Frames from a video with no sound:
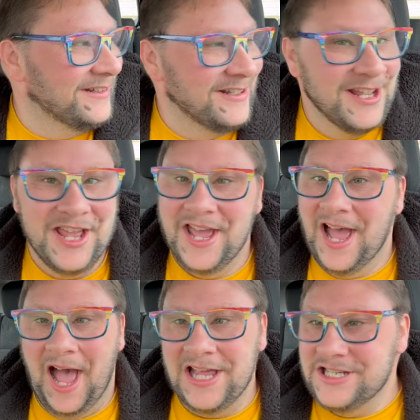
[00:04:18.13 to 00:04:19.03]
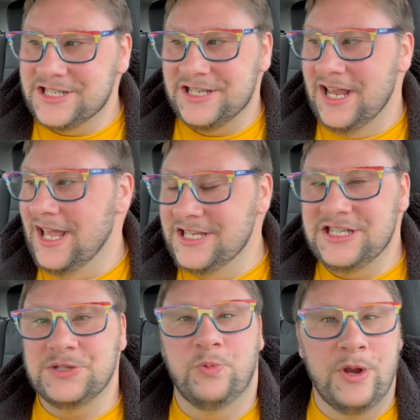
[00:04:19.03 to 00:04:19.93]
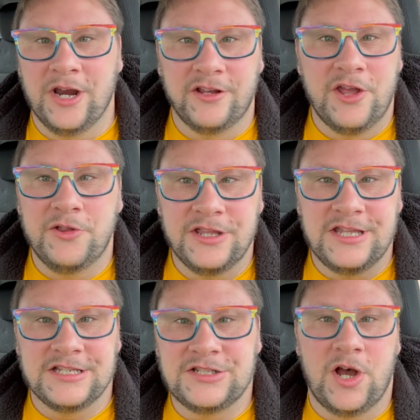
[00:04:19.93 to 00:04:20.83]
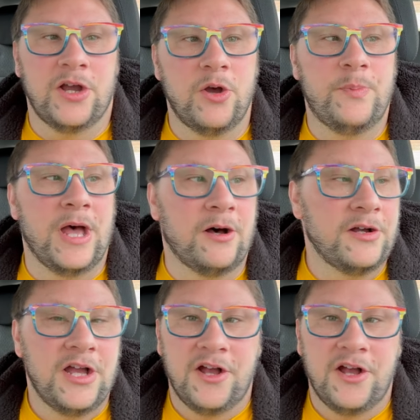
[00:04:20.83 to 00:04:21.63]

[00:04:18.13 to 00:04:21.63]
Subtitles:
it's just weird though that this Taco Bell,